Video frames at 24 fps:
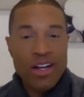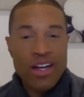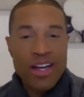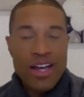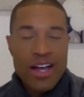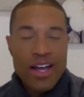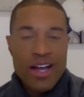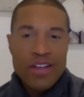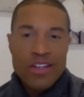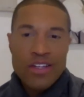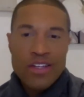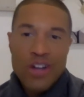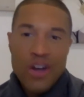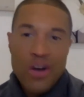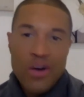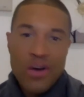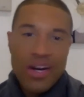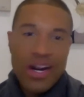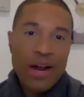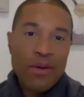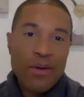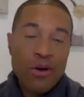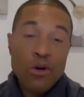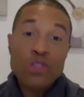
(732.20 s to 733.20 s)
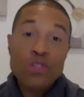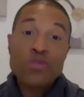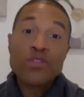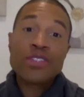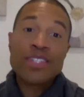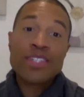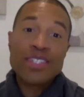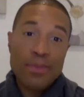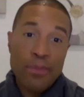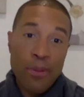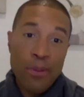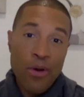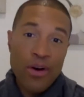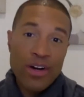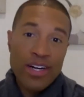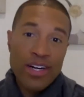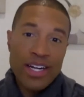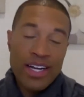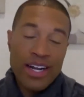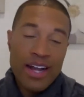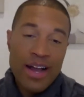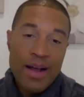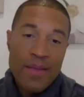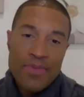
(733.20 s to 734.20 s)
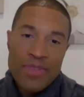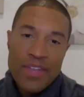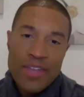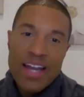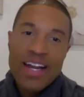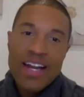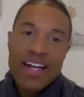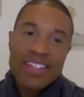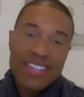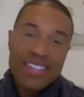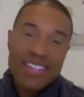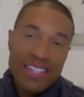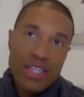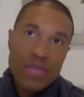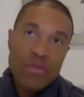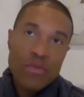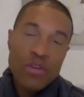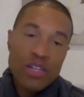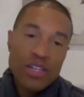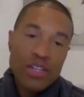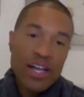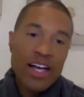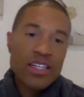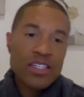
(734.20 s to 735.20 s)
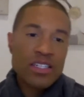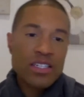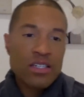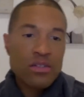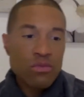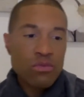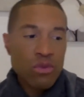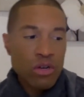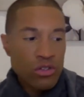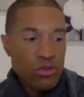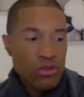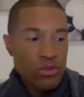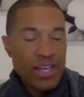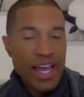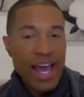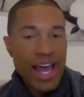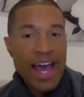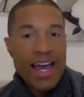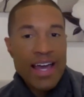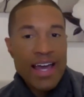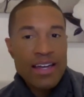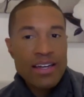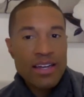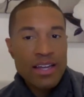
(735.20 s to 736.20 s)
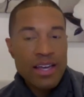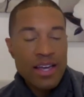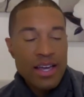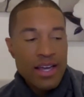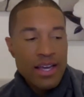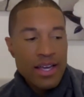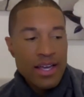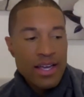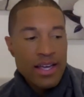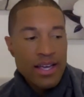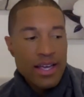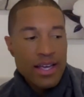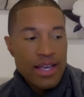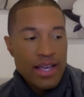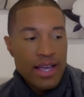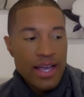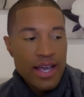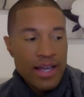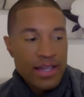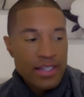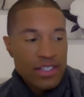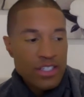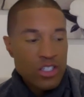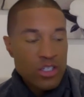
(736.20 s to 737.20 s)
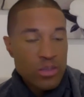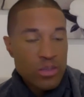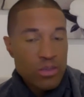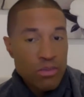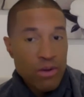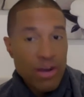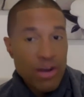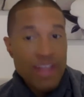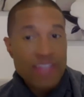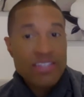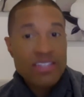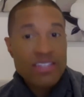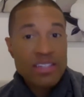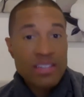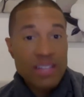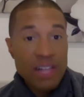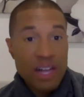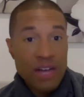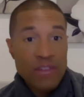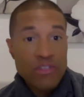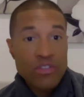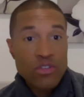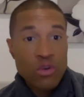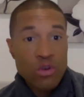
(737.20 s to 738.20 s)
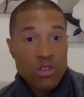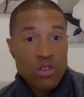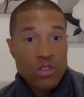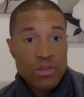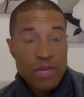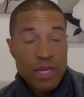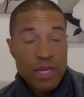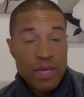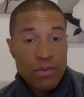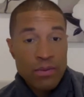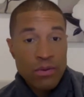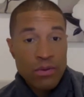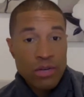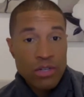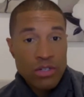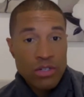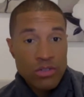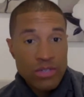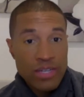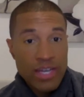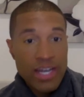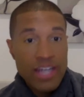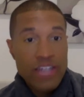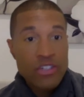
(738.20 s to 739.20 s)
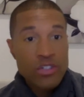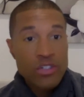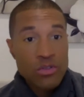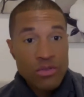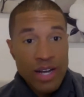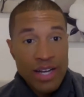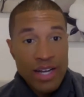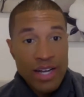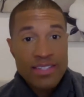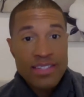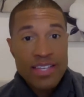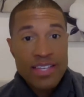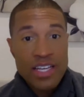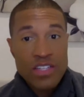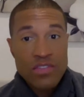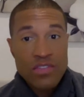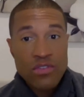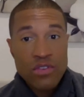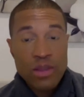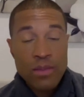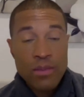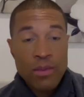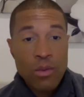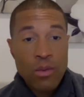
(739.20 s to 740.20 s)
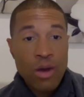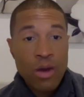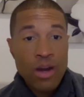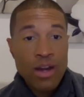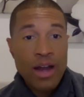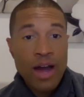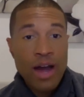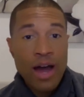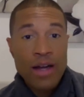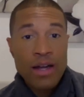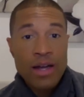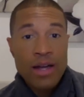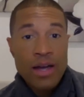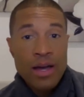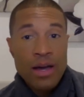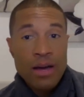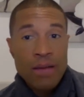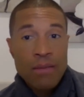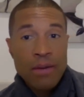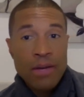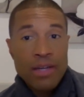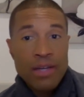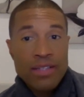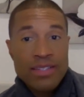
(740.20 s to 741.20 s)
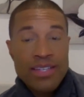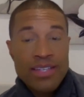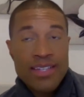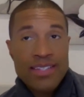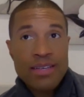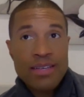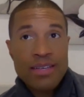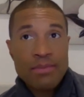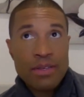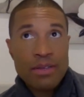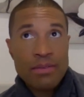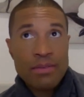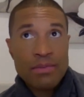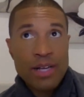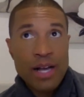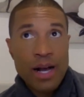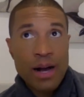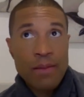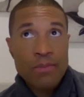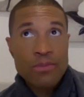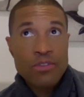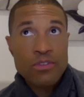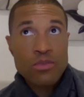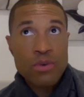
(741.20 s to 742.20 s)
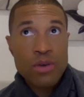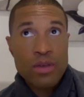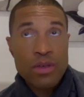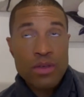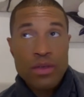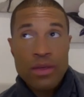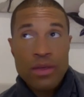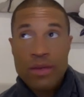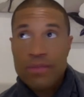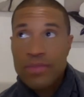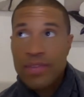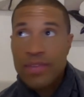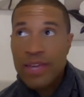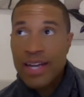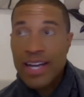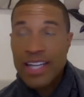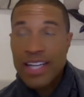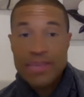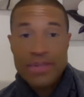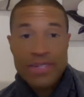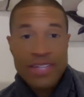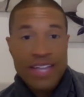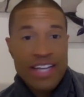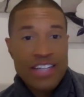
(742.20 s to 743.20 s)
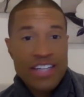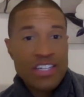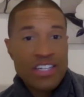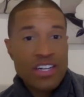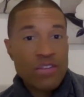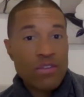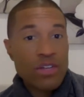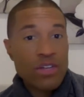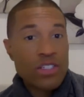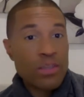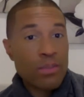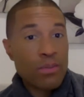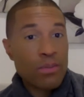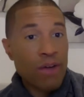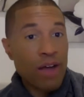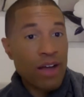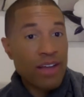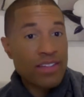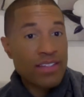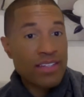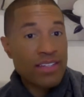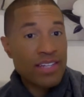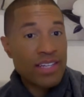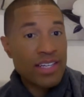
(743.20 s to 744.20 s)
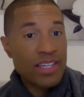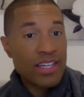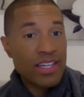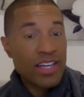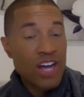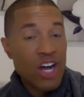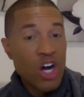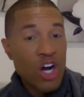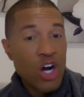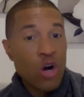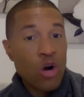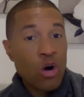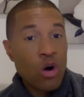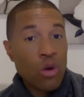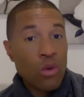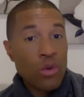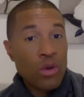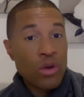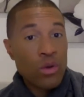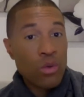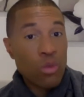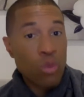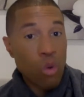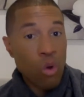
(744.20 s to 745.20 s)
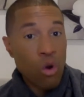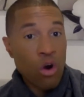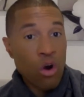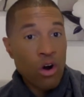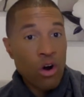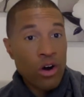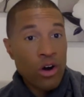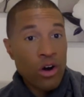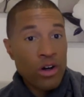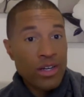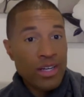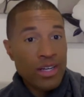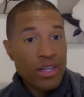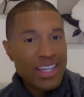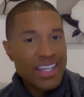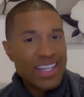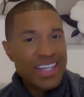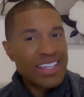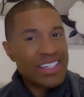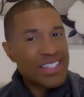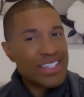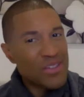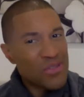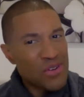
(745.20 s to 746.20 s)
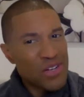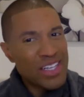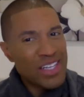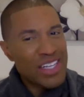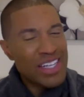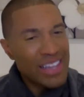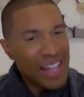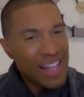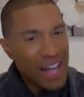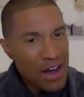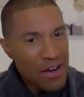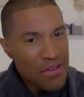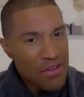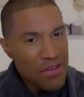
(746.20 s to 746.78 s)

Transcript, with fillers: You know, and I would always feel disappointed. And I suddenly realized, well, you can express love towards people and you can do nice things for them and whatnot. But since it comes with an expectation of reciprocity or reward, is it really love?